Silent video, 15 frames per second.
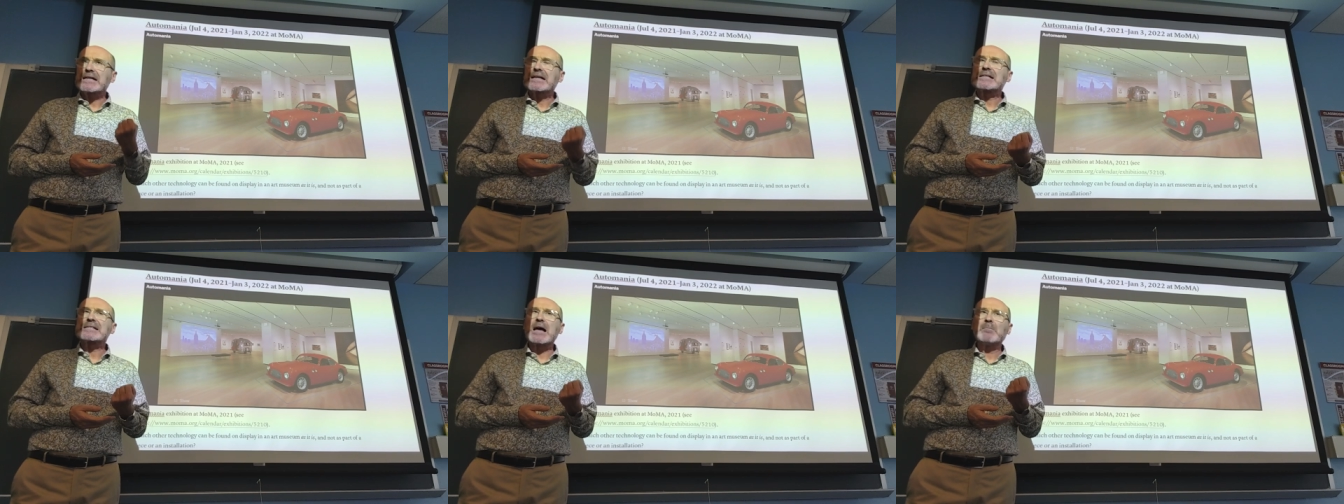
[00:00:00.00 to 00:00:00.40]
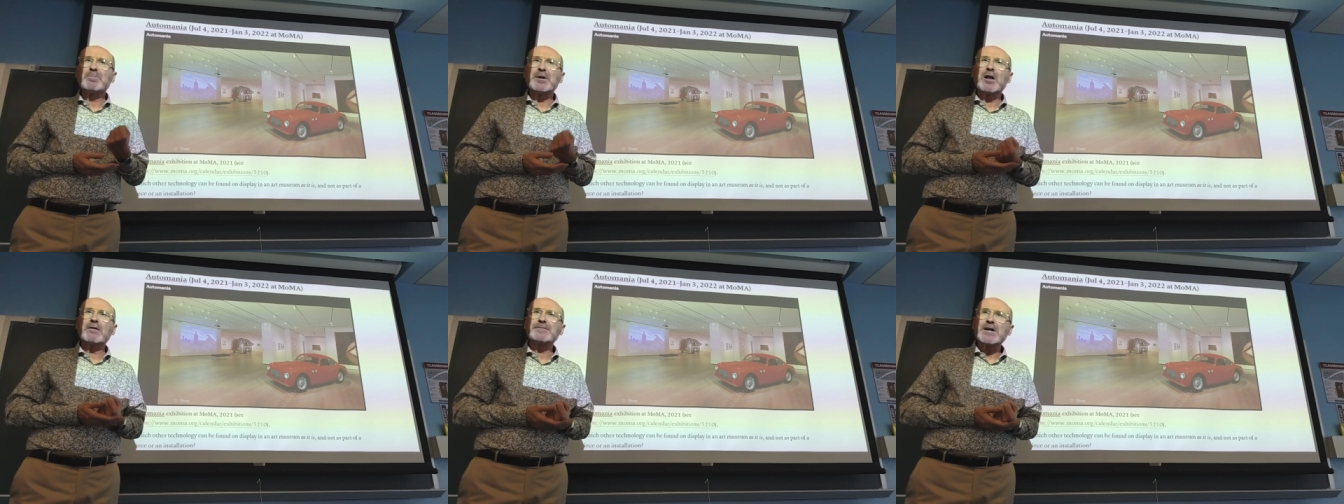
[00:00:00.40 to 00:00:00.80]
an
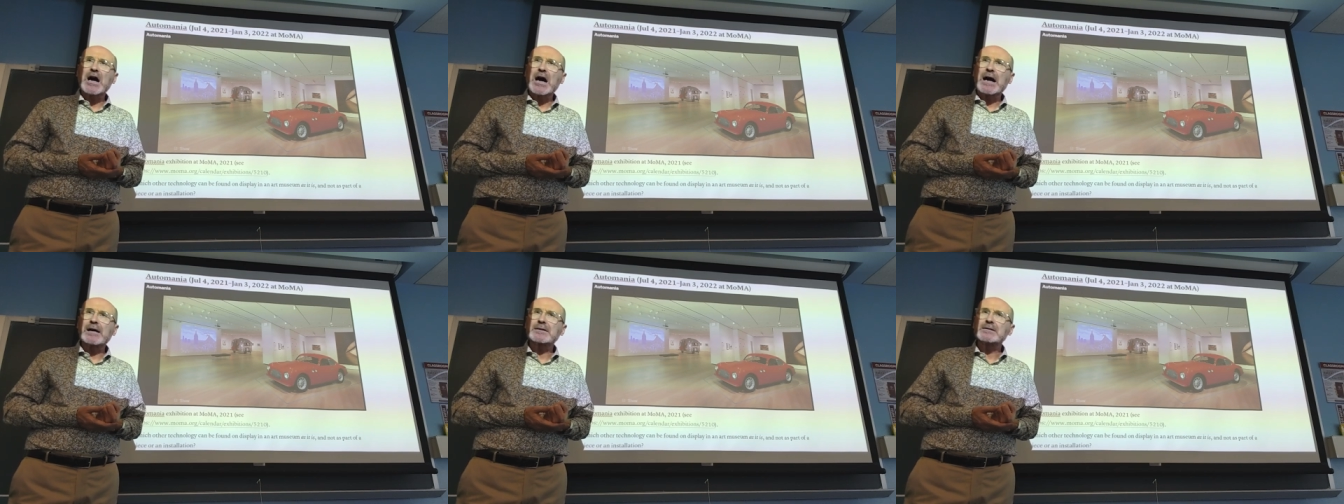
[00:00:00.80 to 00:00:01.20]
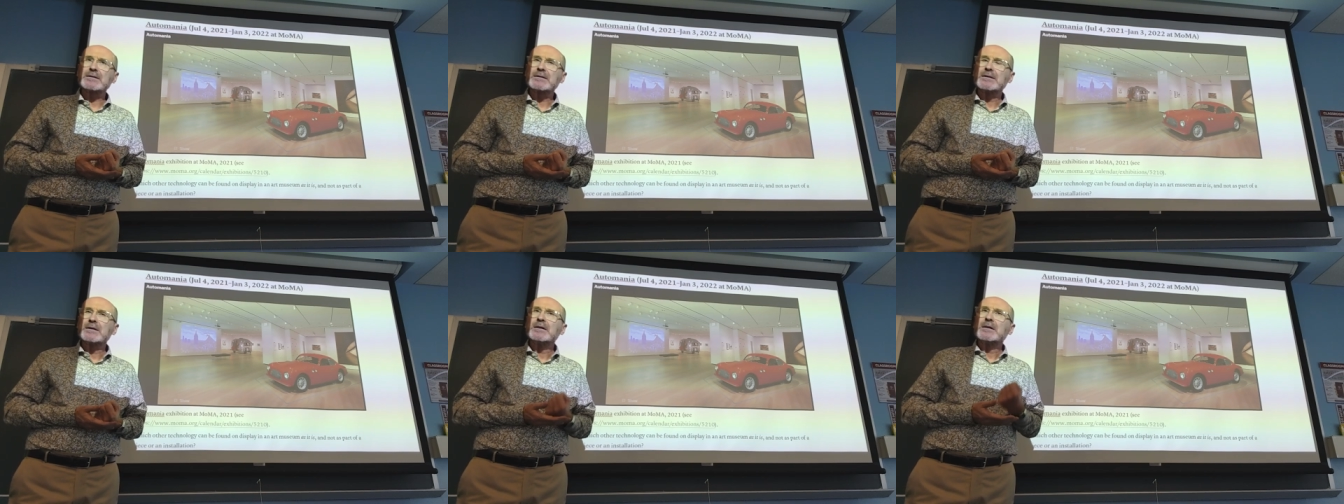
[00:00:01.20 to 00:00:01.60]
example of art
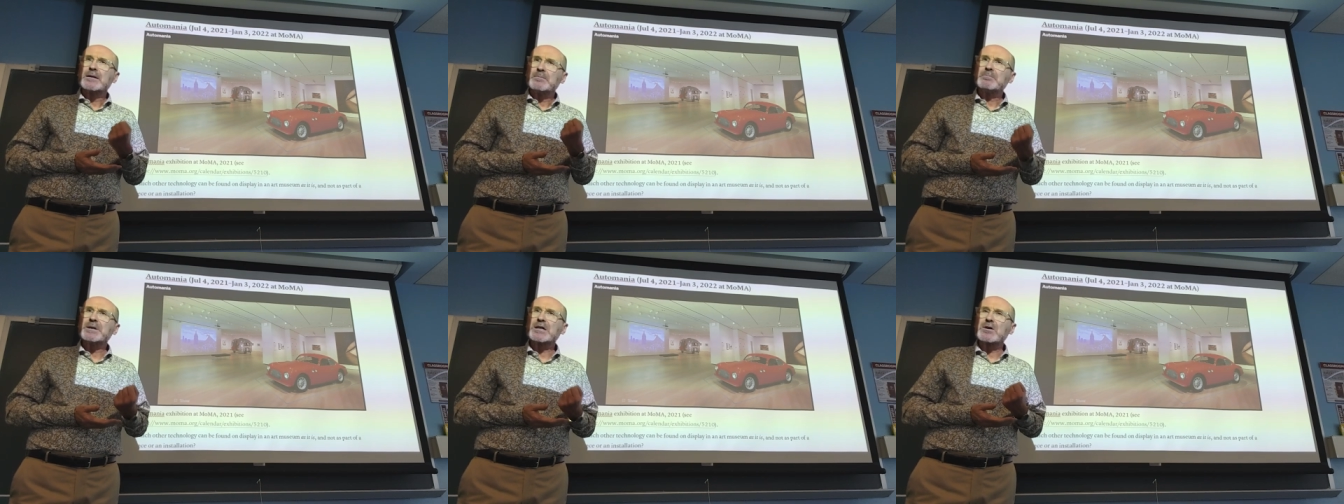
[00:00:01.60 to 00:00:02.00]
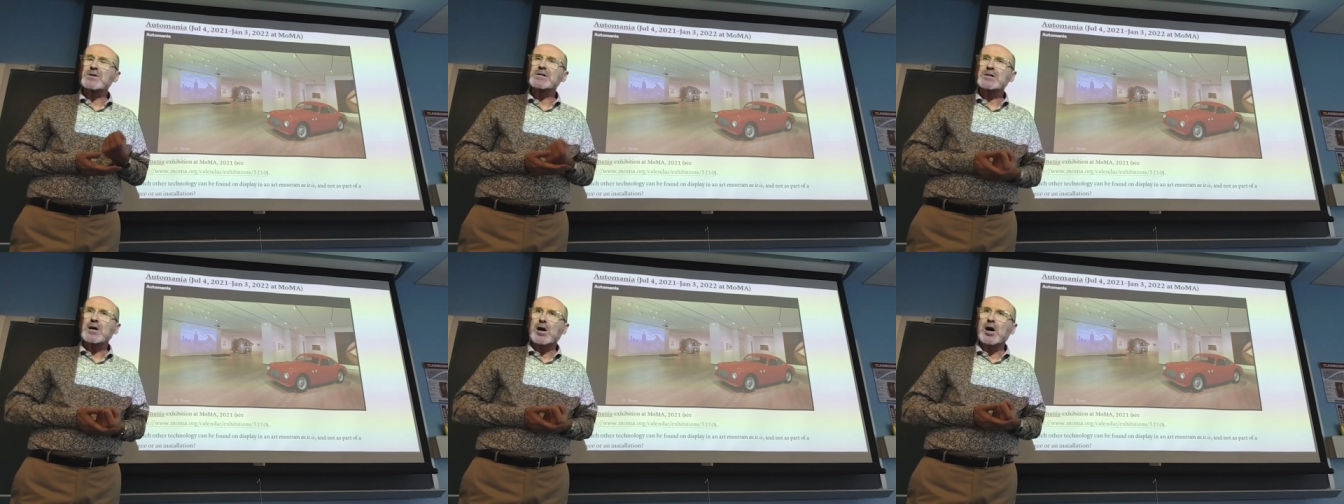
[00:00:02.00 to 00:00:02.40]

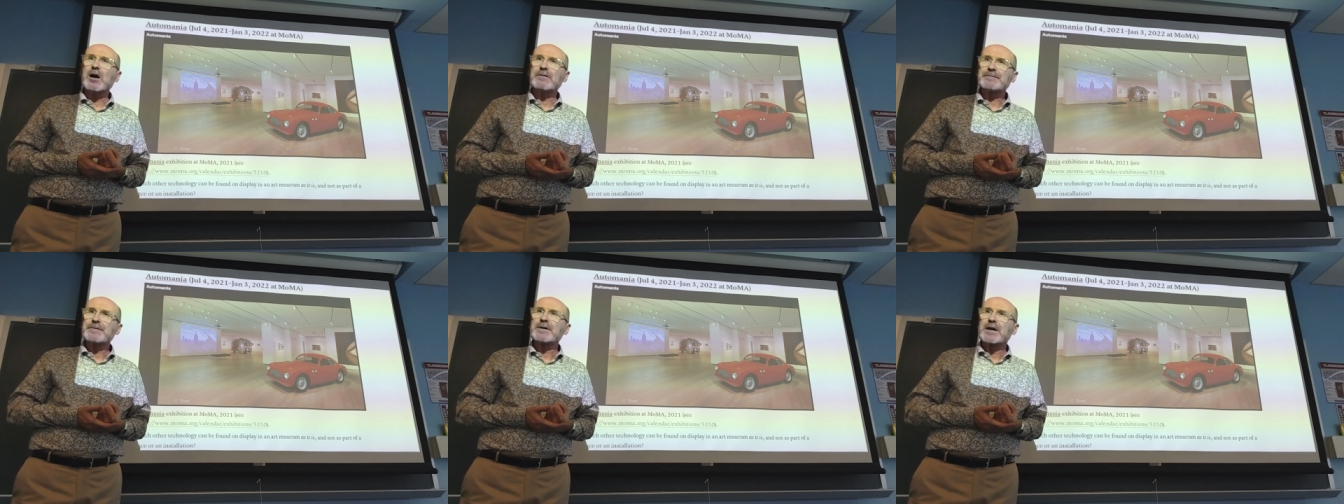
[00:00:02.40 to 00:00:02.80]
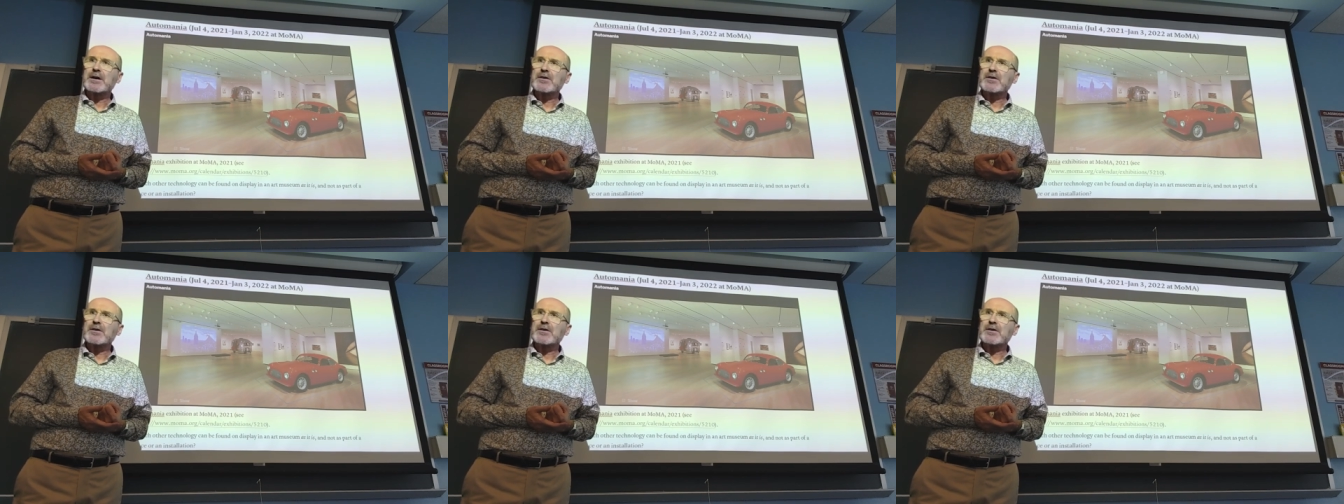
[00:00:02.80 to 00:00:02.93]
because of